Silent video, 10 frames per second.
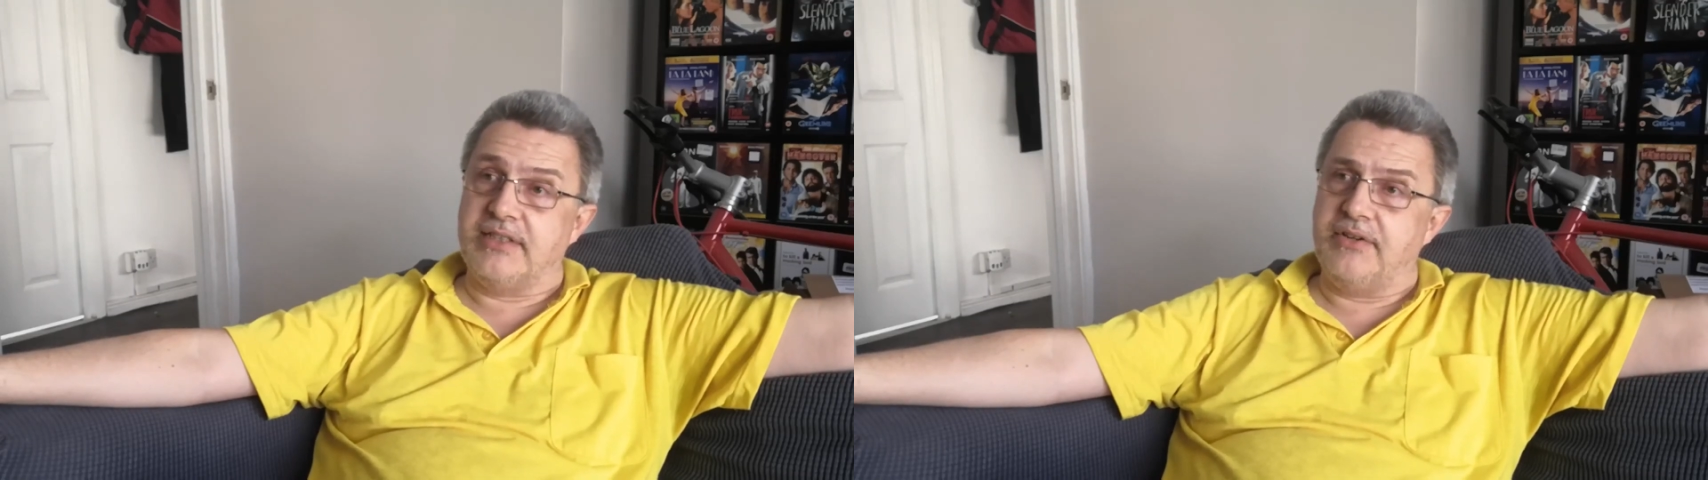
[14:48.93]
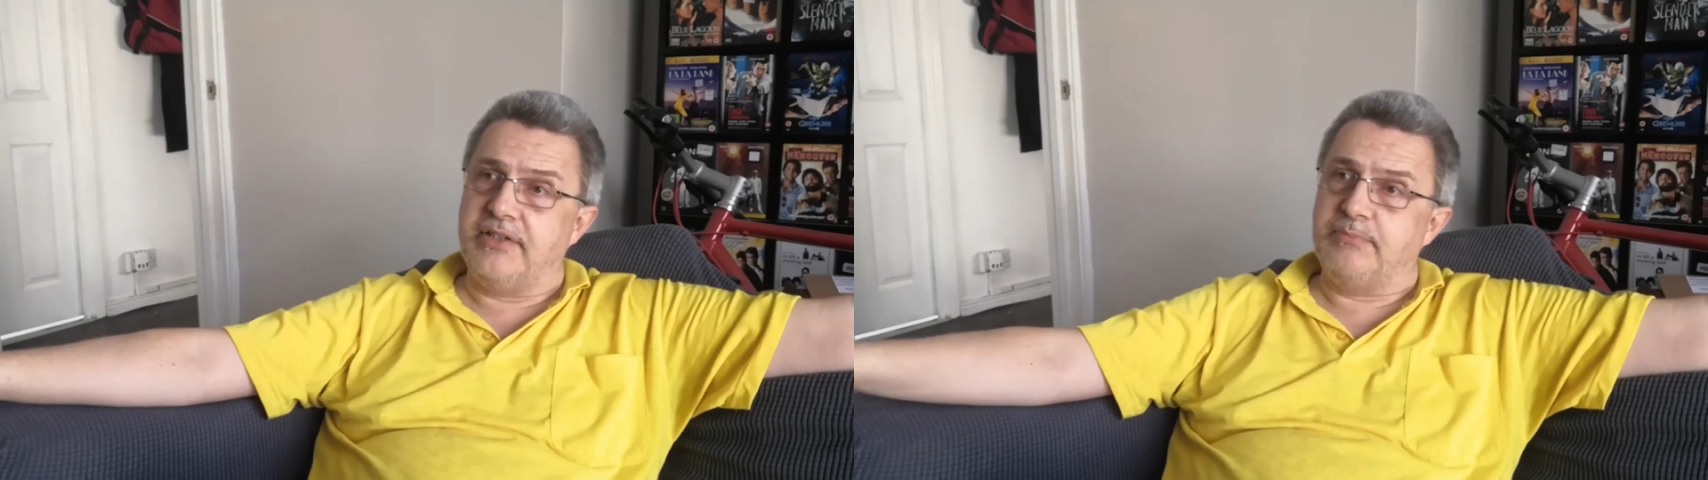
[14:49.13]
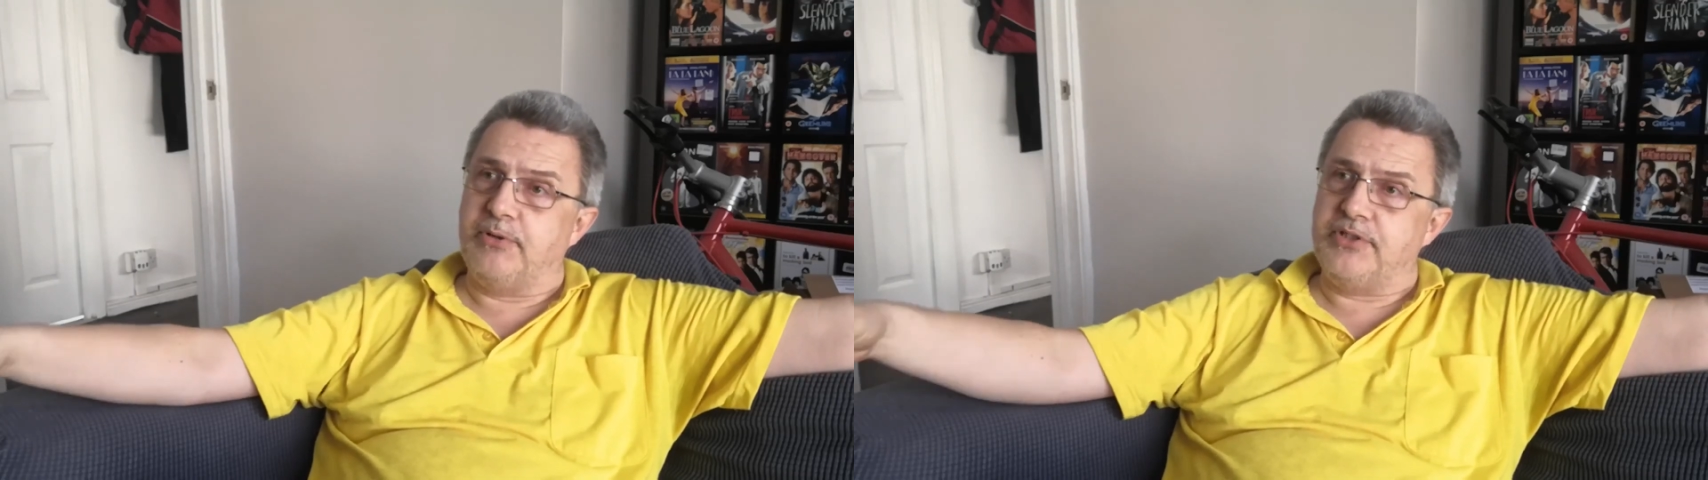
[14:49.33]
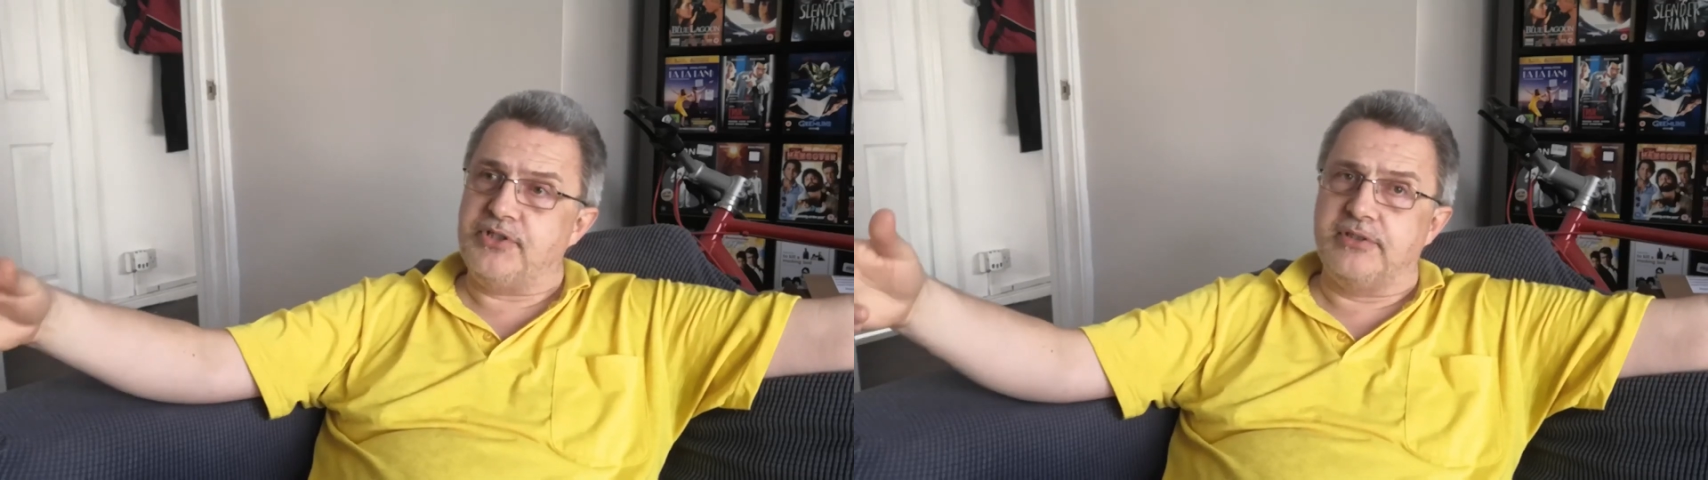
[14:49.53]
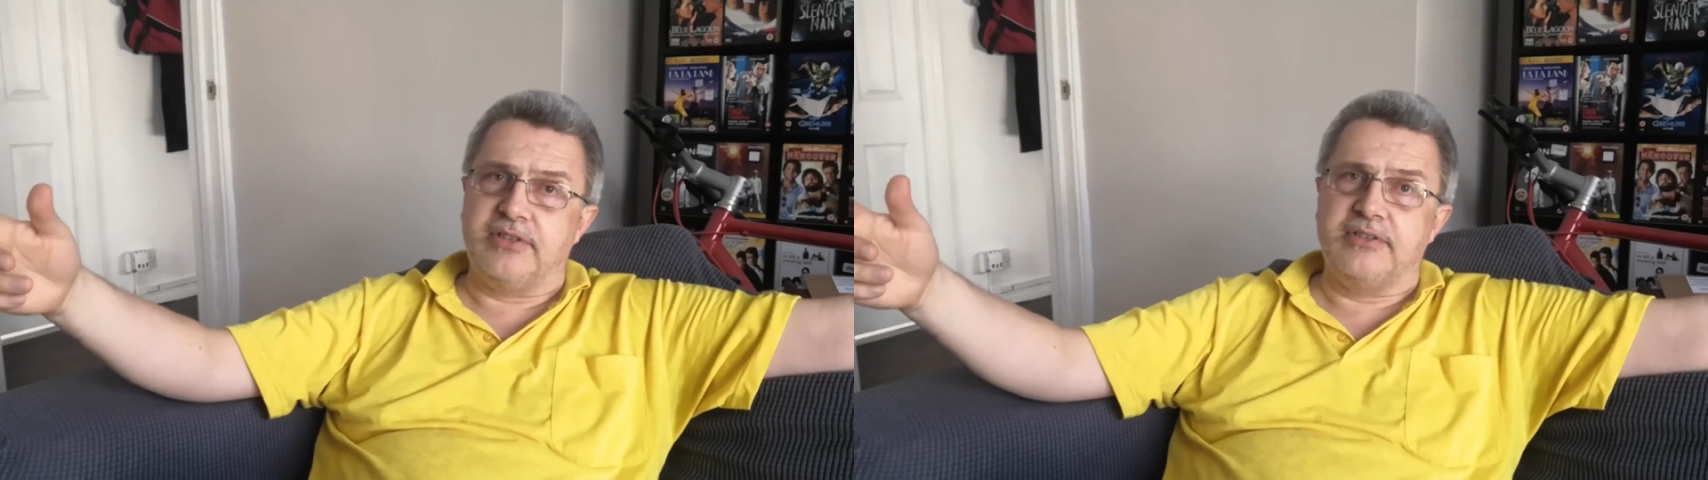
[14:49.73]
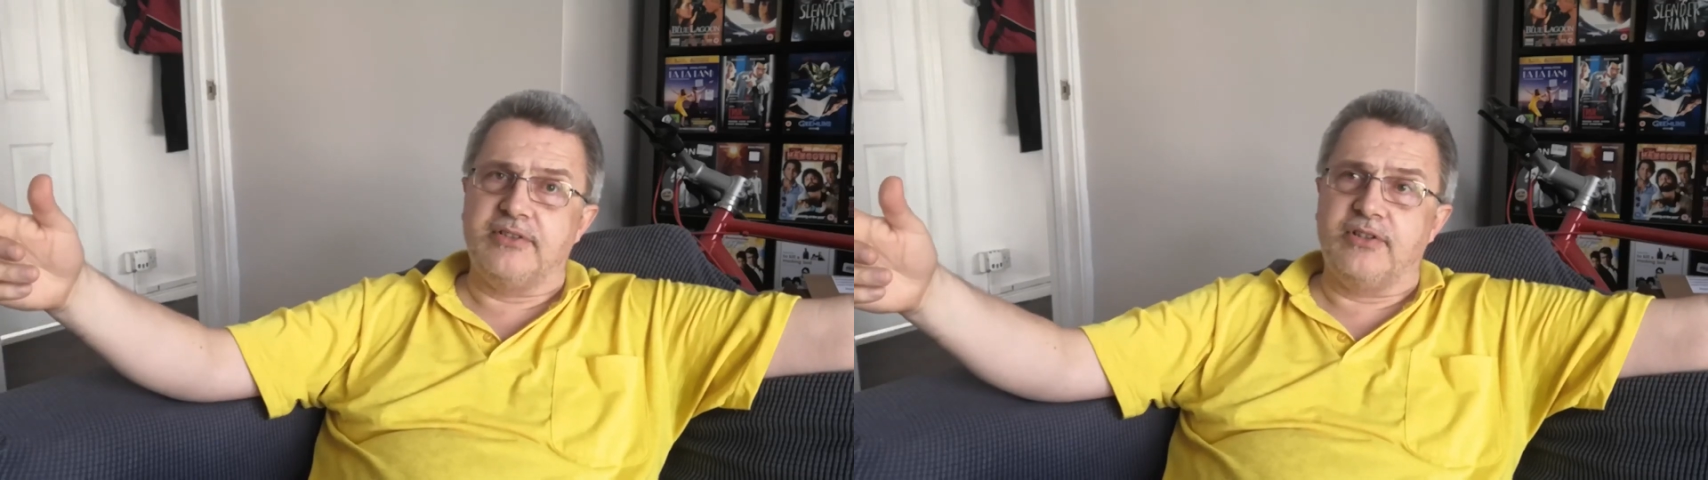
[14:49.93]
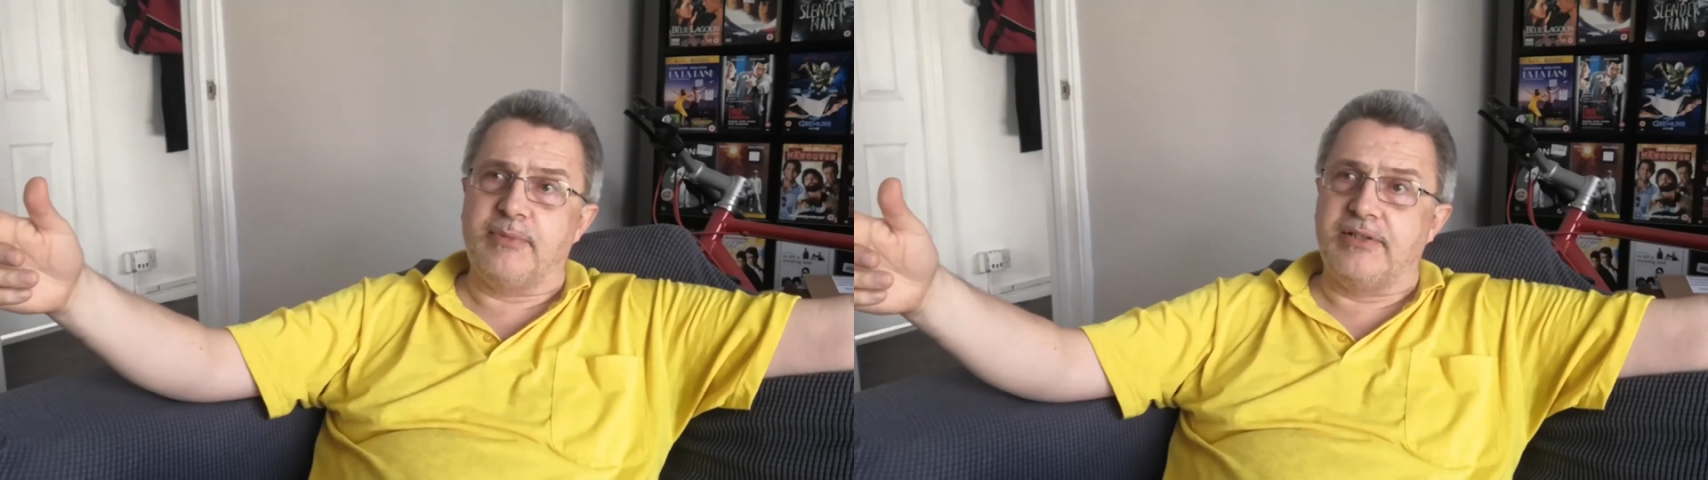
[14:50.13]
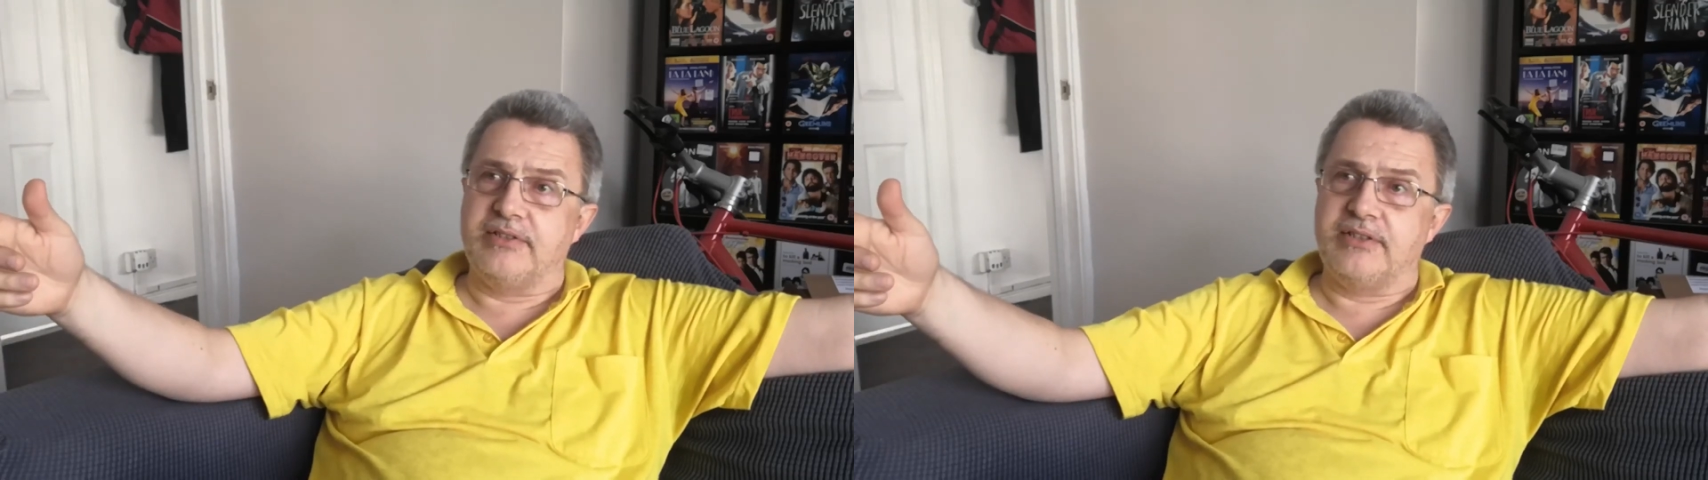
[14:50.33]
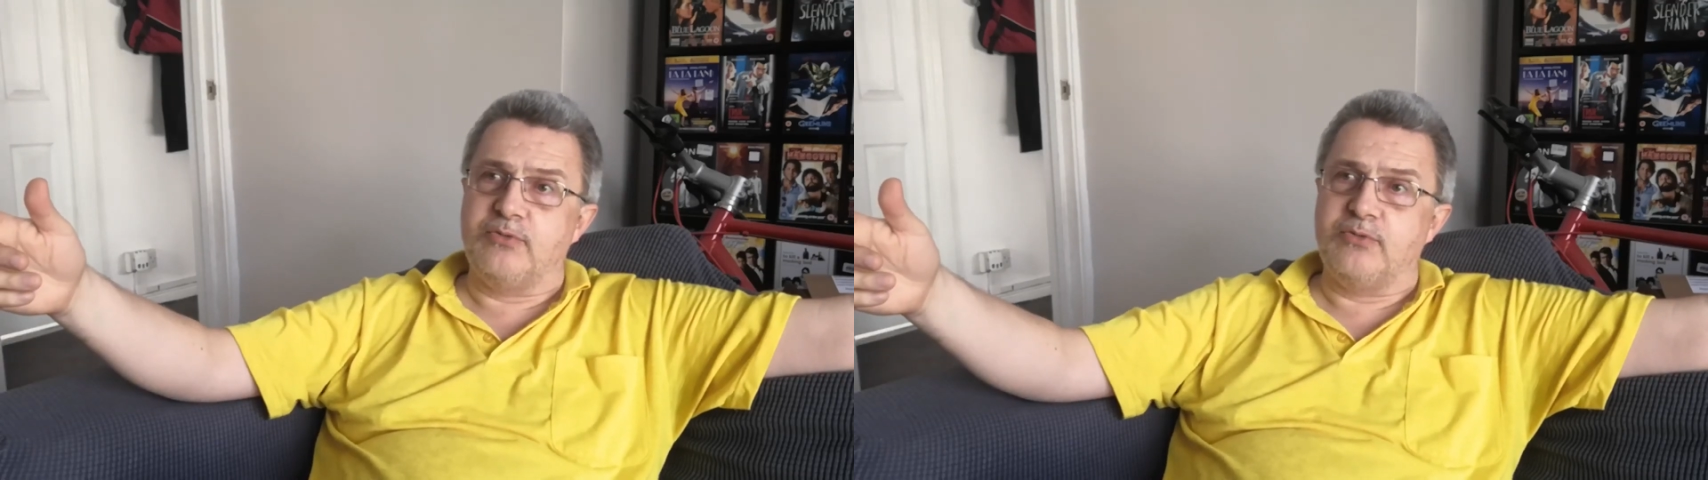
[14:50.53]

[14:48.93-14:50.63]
noticed Boris Johnson's got the most